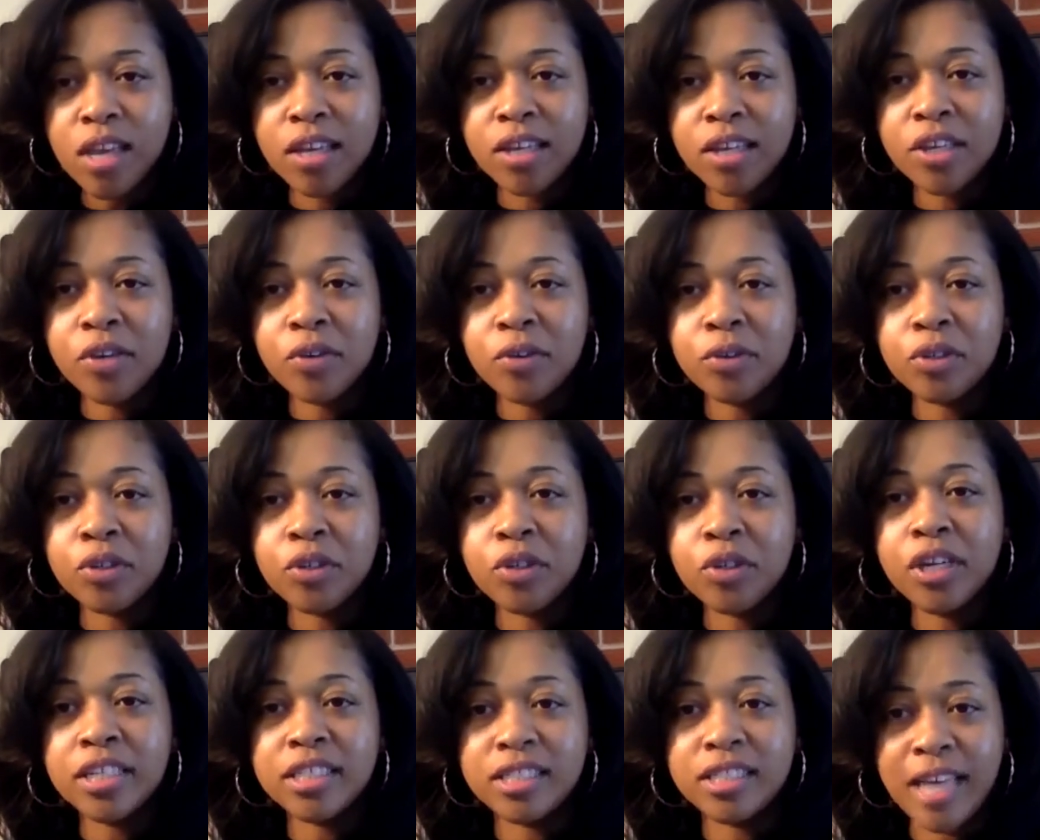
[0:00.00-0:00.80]
you
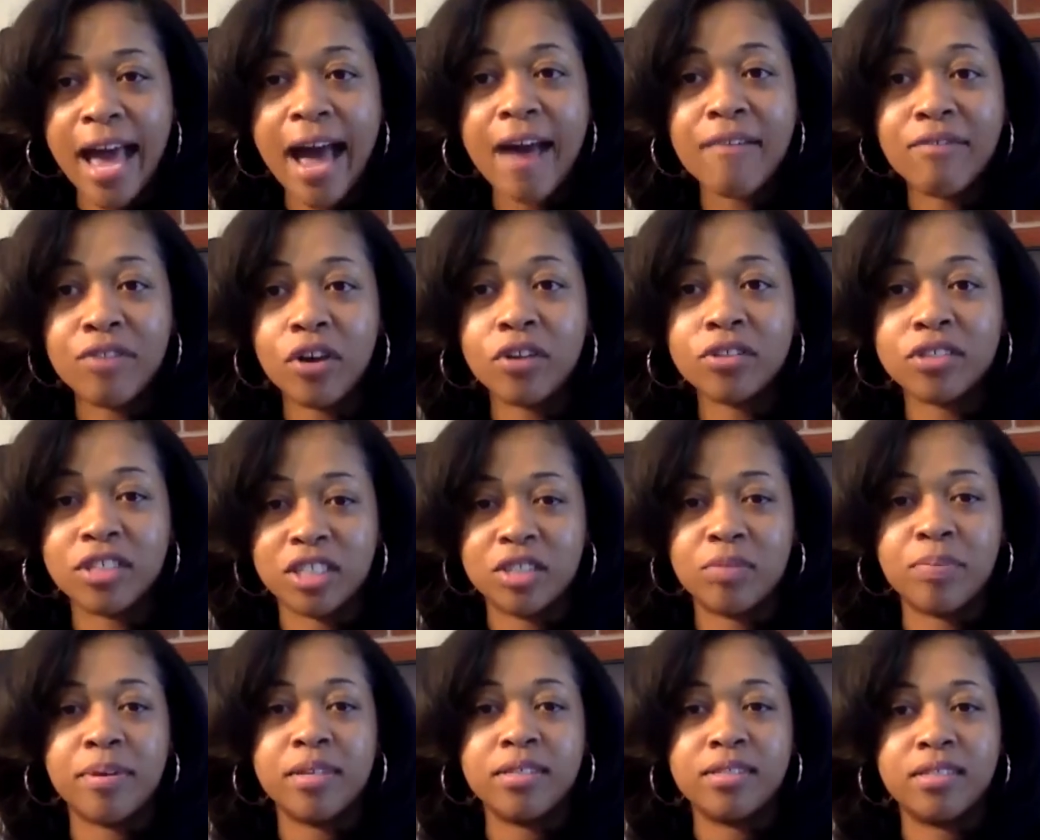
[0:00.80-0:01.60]
you need to have those
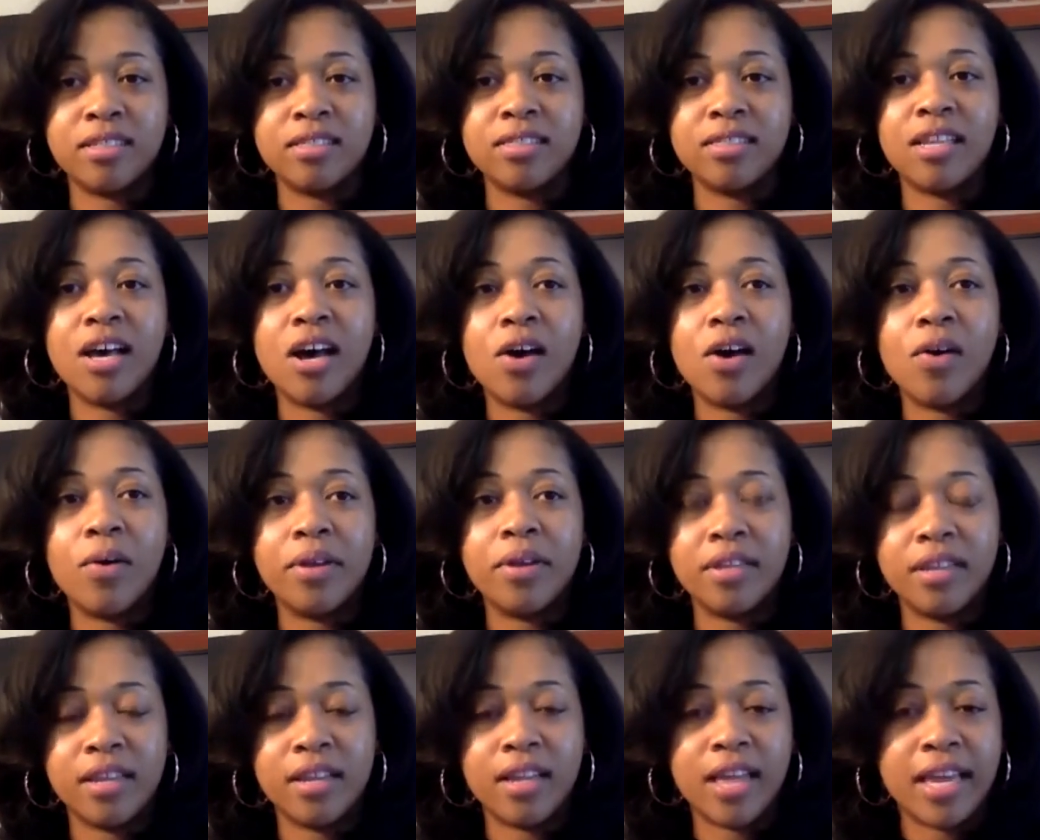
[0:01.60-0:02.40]
expenses low
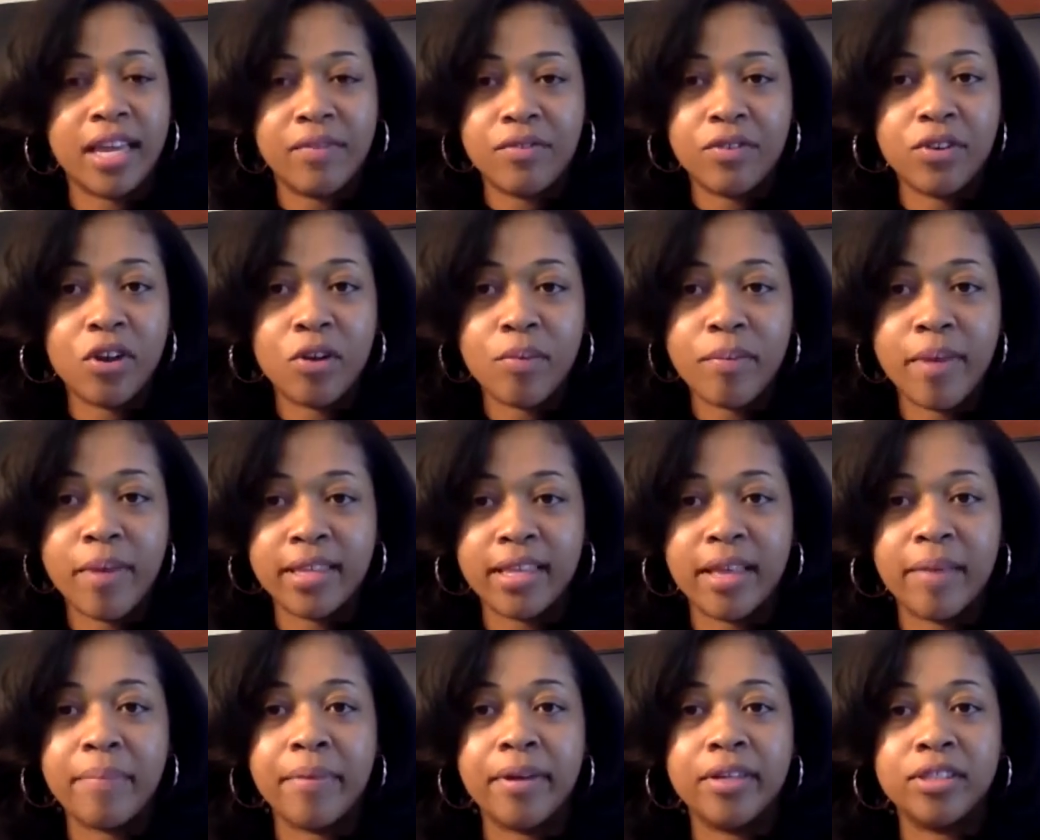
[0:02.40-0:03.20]
and then like if you don't make
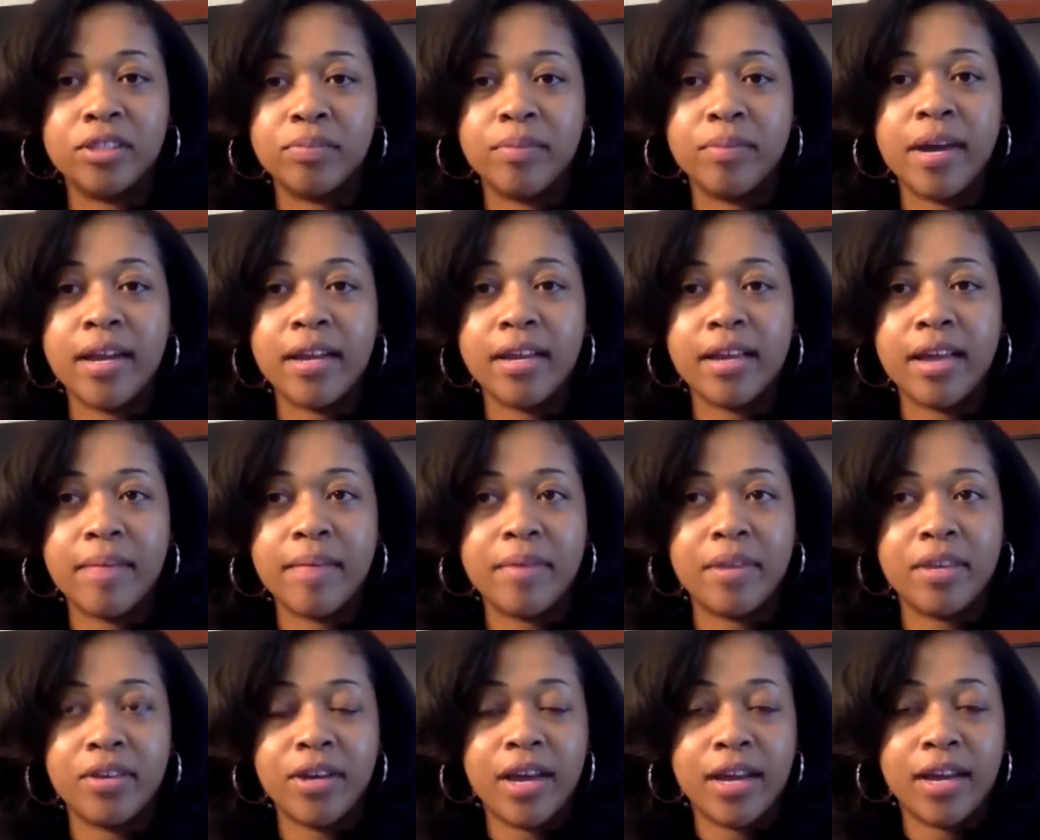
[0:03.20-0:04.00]
that much money i
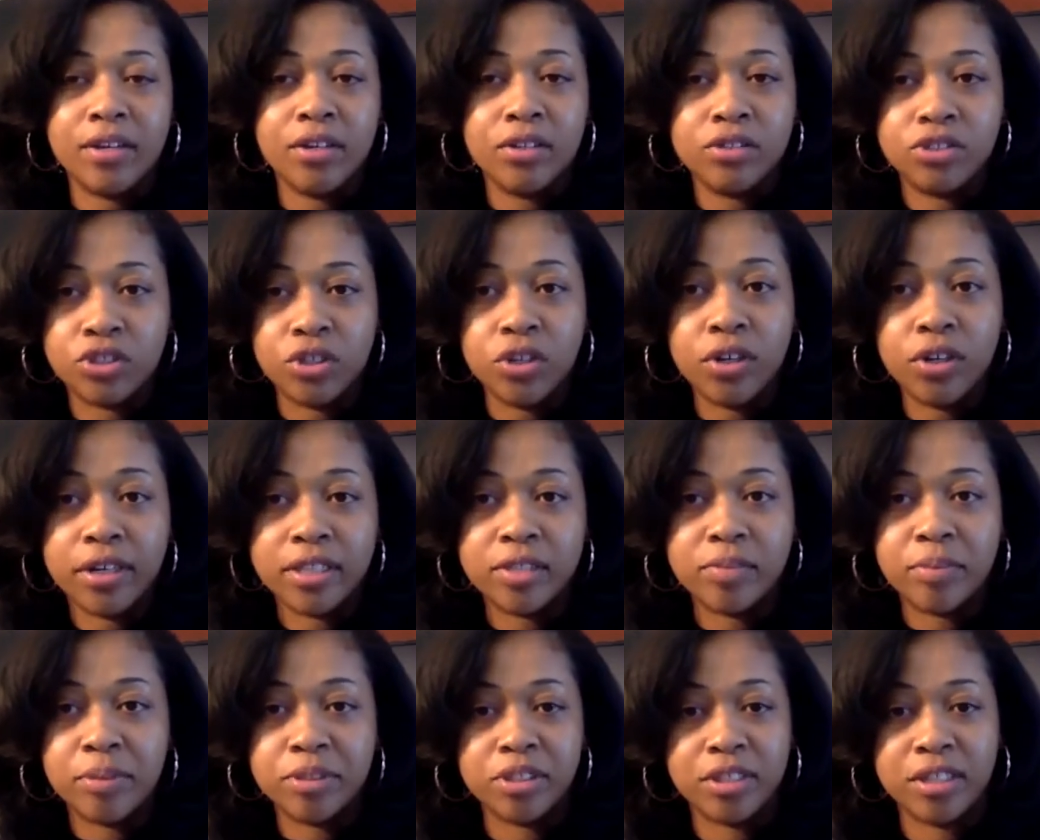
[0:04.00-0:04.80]
mean you got no
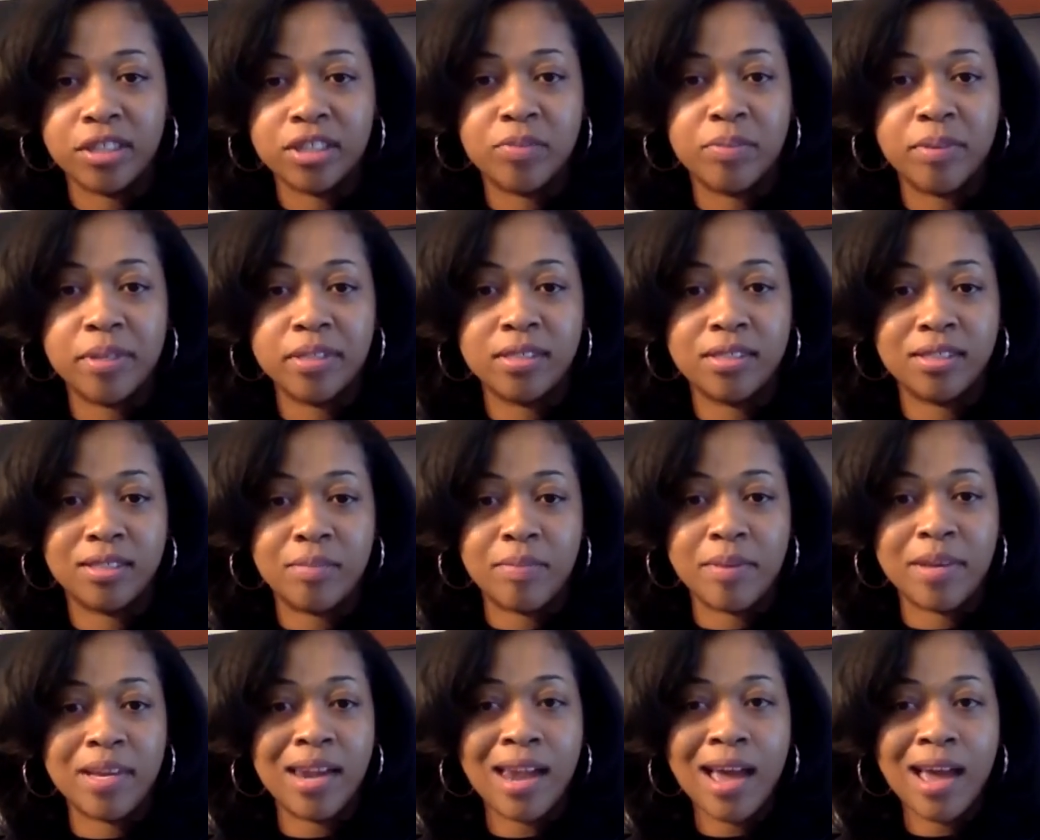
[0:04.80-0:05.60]
choice but your expenses to
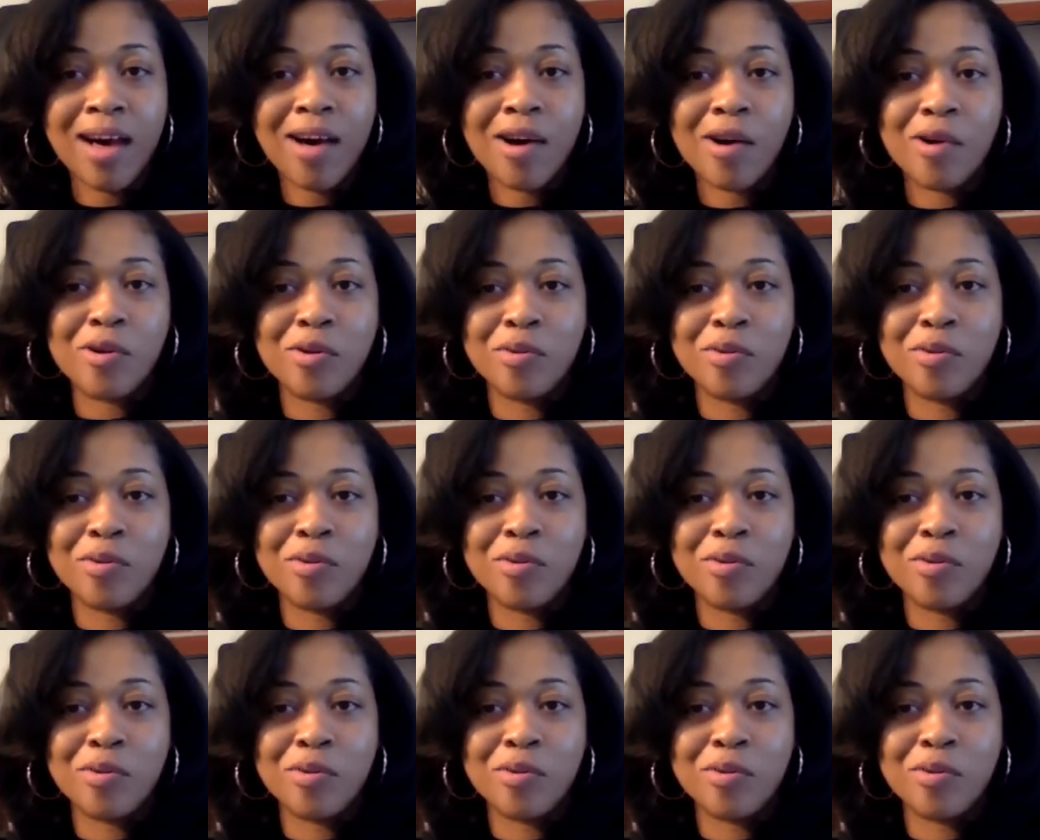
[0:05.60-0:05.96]
be low